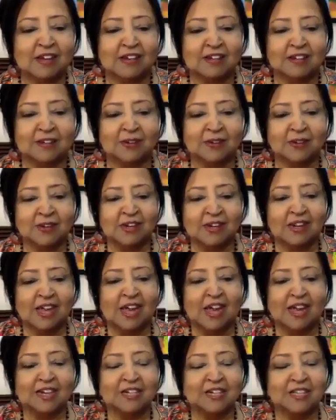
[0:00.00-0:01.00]
on
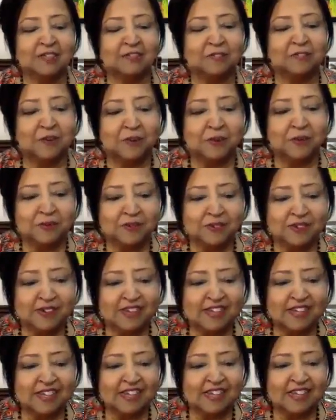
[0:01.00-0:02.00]
Ash's phone.
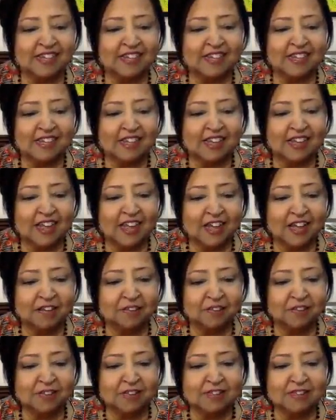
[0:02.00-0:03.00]
Hi,
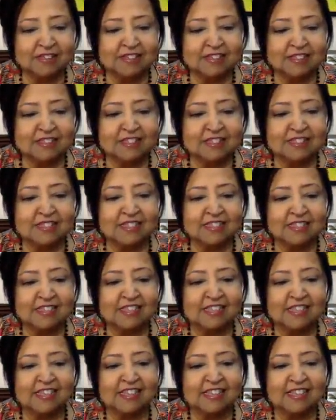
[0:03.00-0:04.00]
Vince.
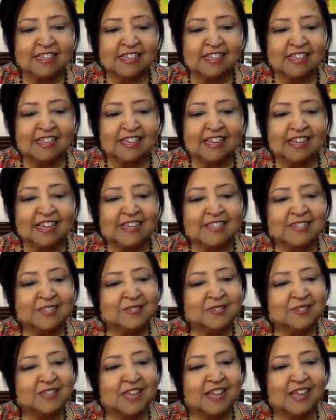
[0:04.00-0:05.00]
Hi,
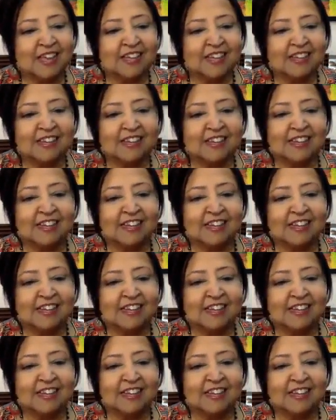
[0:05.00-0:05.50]
Suzanne.